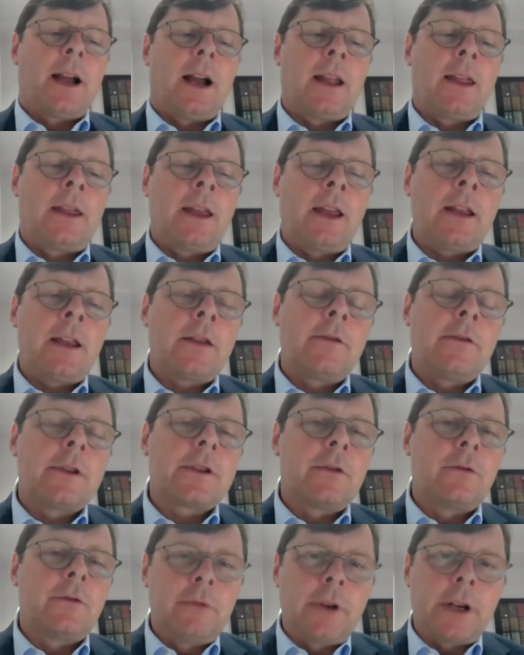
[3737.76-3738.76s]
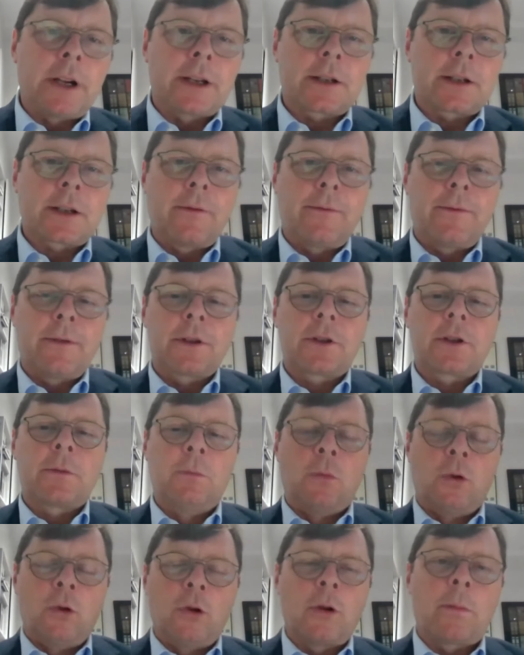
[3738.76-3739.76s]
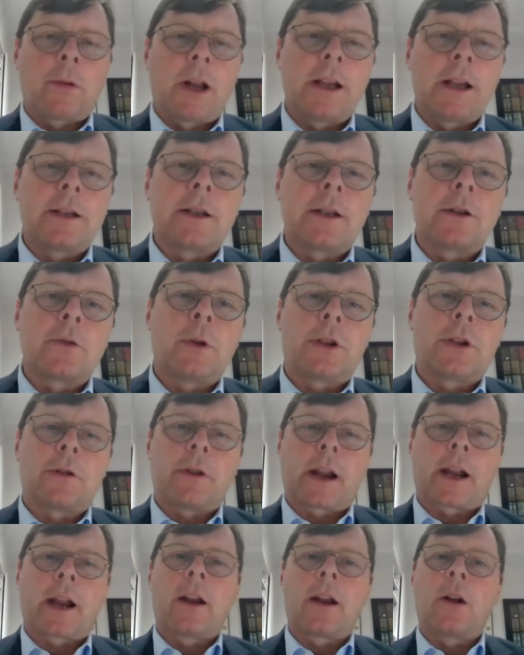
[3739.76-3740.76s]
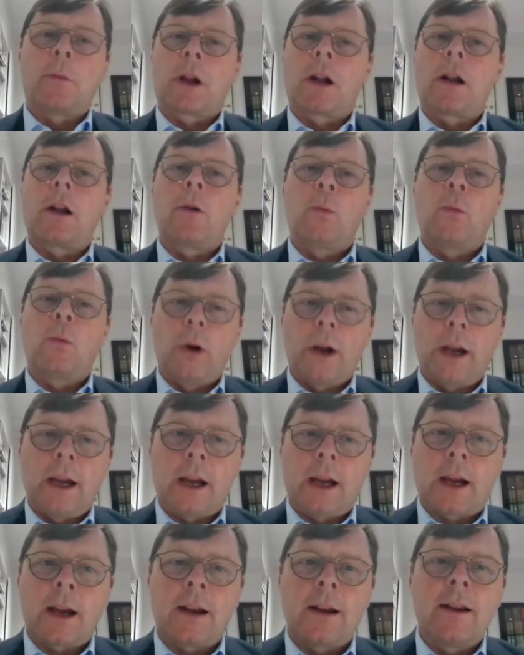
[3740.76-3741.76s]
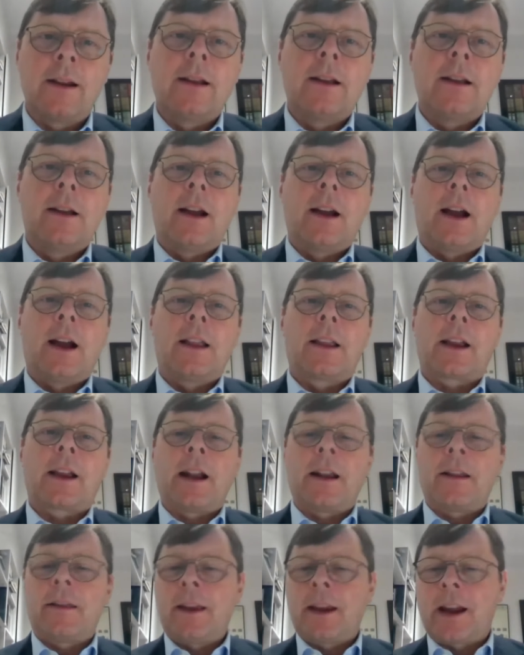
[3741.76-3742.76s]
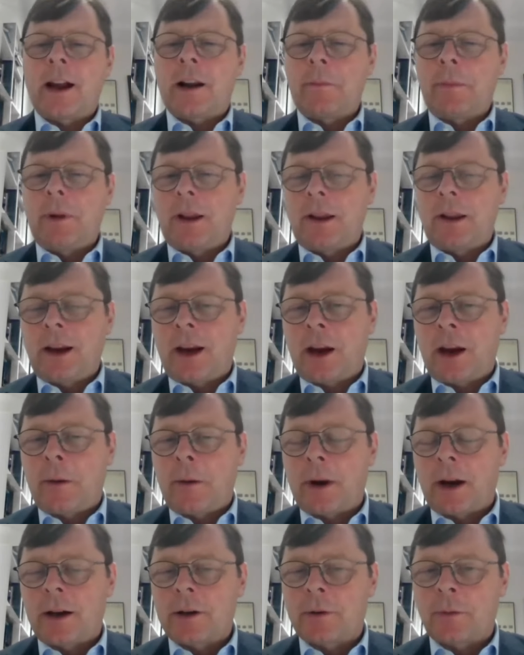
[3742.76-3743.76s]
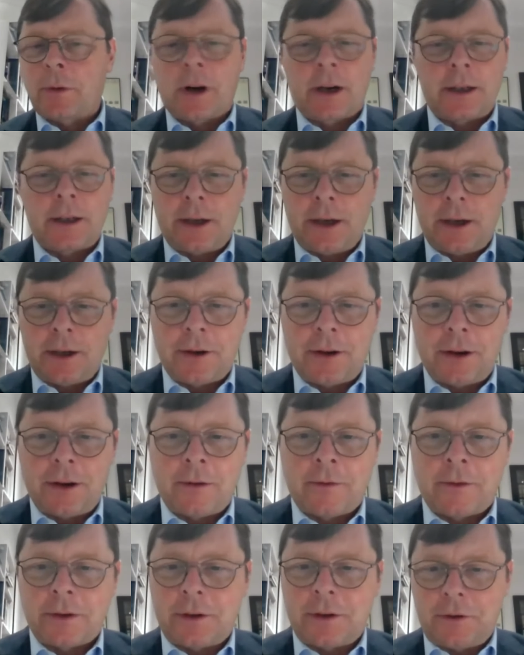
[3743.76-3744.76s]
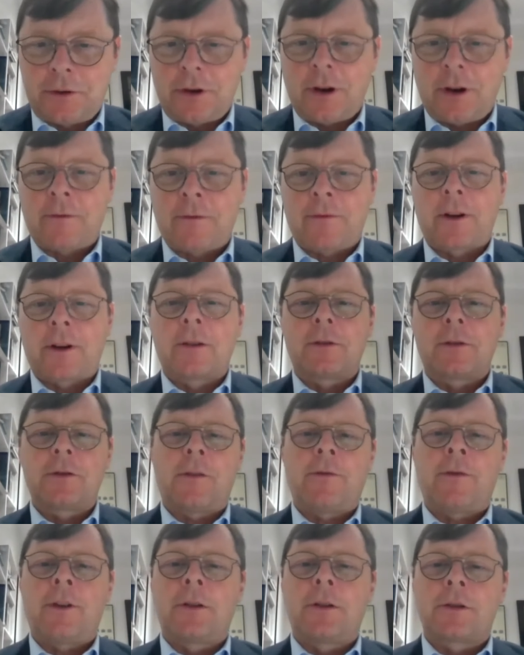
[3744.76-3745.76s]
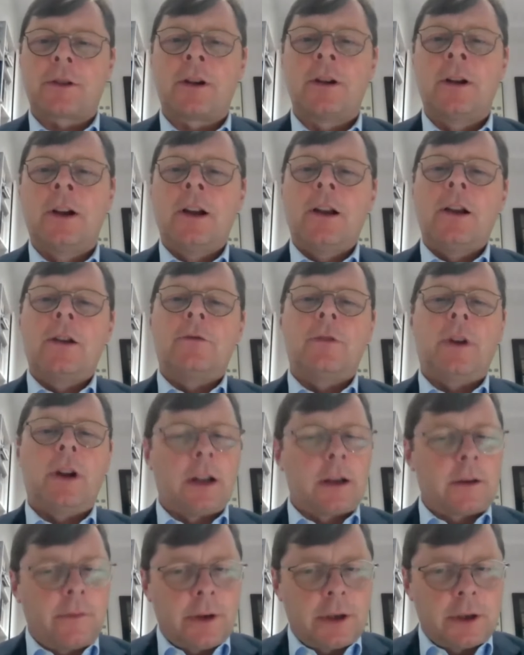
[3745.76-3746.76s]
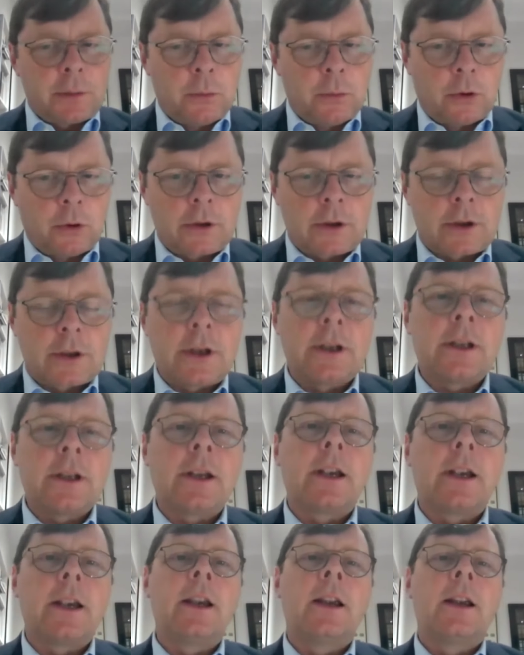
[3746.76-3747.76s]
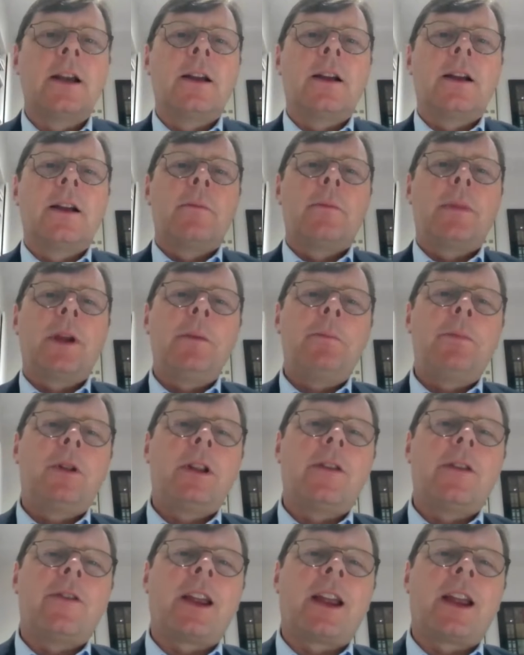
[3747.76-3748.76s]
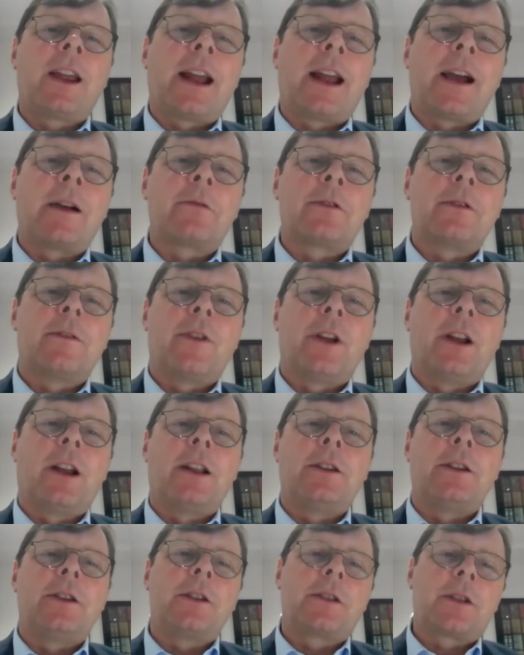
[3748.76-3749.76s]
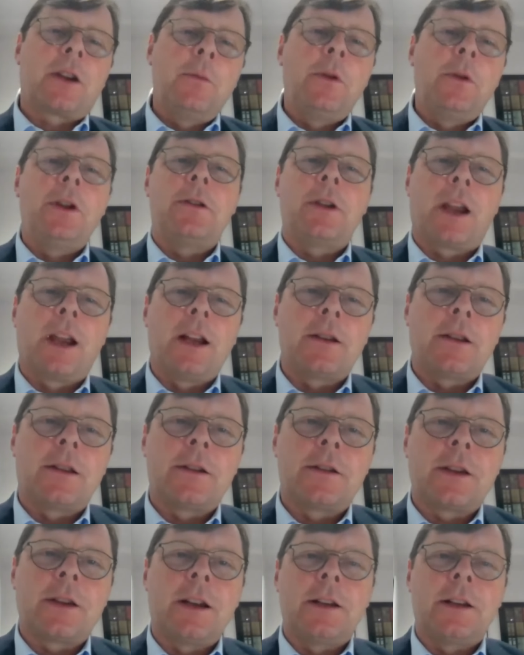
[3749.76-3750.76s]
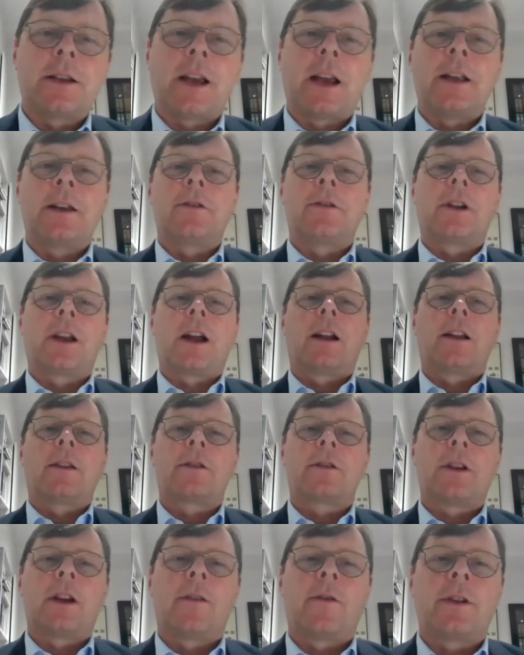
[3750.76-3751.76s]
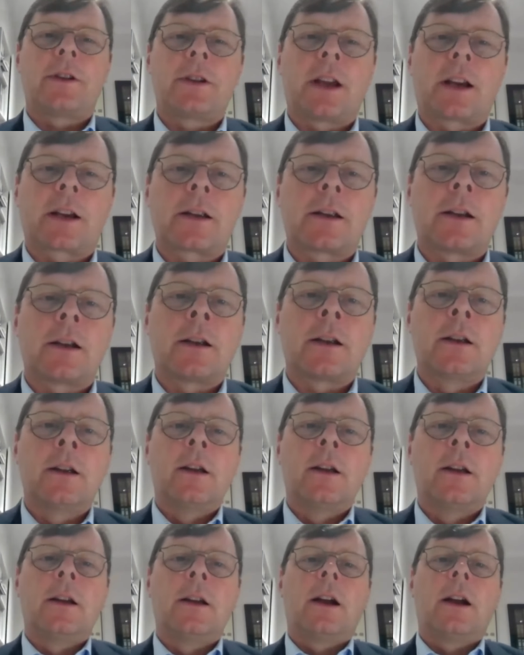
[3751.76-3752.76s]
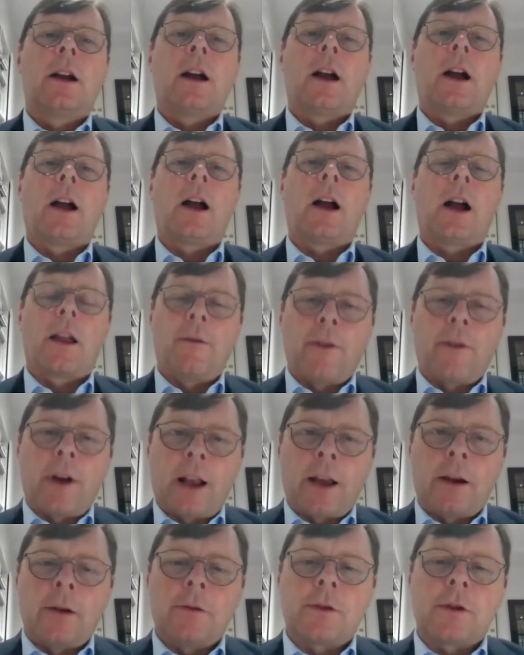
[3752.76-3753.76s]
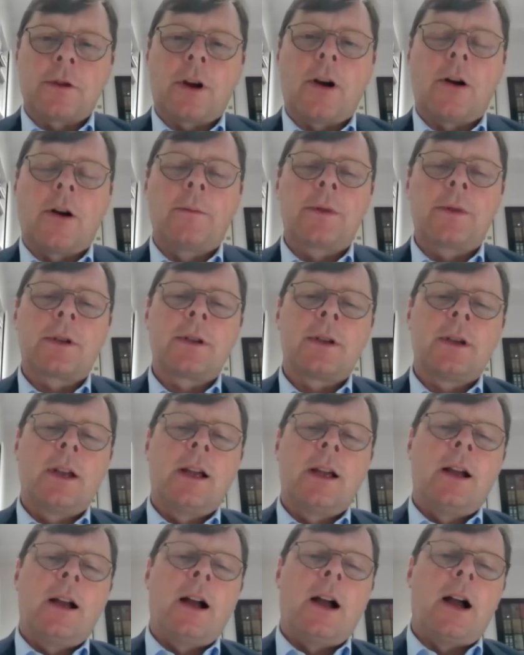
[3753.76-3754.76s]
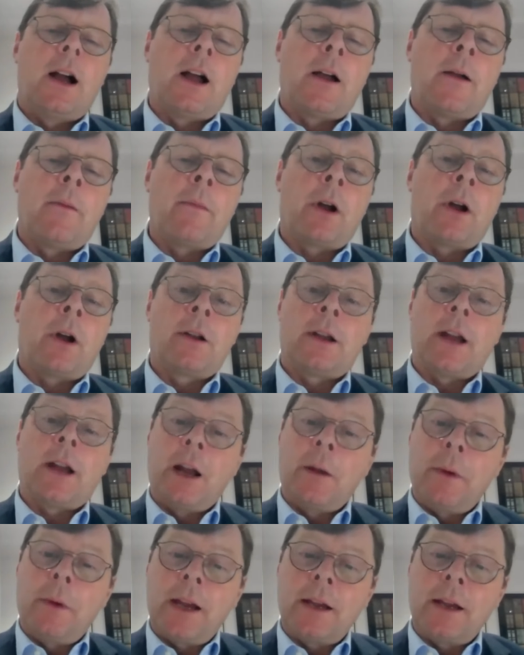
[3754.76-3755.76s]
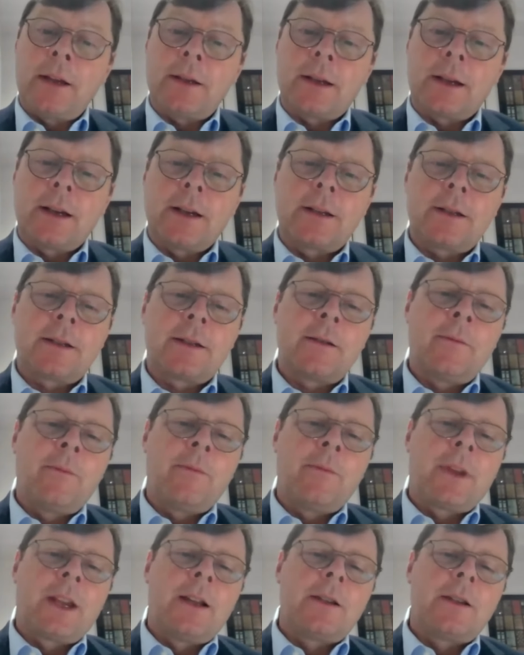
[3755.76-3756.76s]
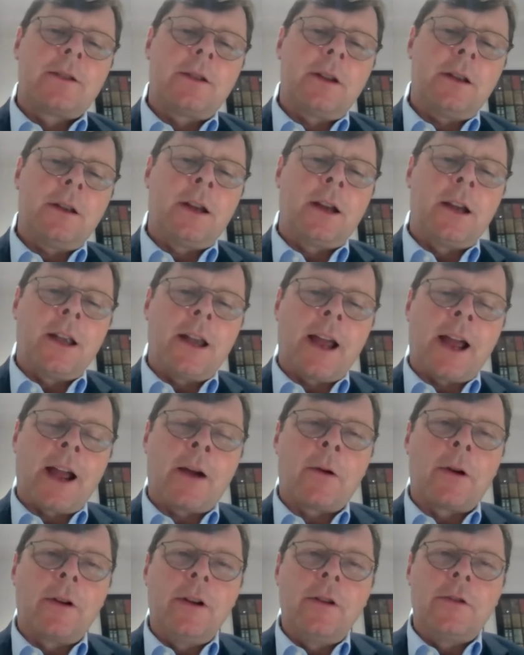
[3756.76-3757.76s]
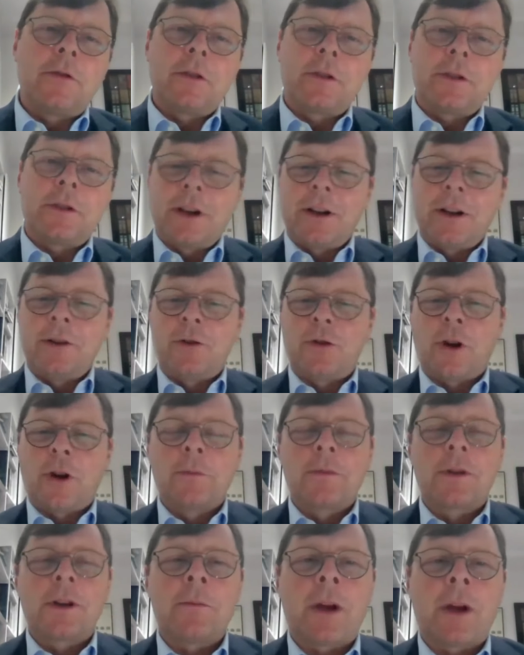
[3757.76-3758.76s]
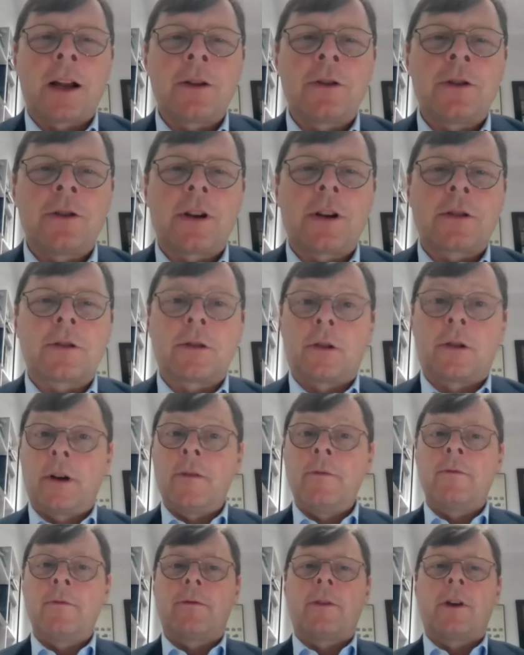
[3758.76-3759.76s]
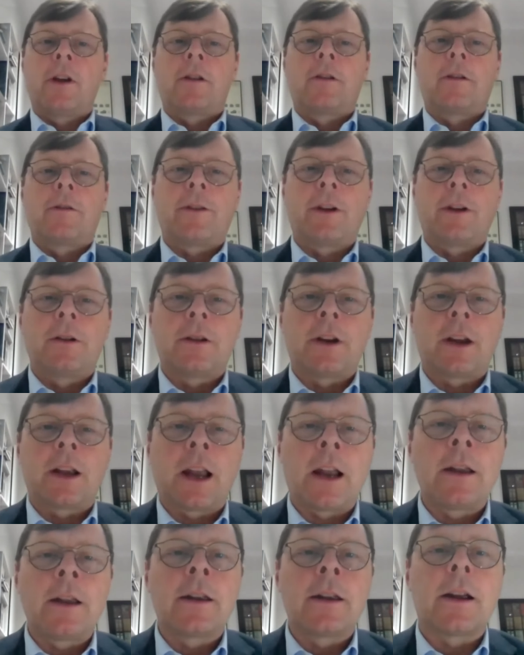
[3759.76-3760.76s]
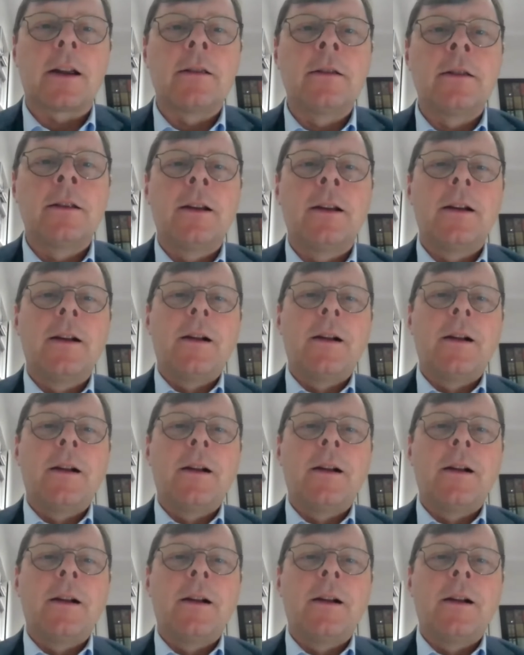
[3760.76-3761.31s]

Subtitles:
I think there is a risk for smaller places which are economically weak. And the kind of thing I'd be thinking about is where I teach at the University of Sheffield. Sheffield's a relatively small city. People living in outer villages, commuting into the city centre in kind of service sector, high value jobs on a daily basis, suddenly now are interested in jobs in Manchester or even further afield in London,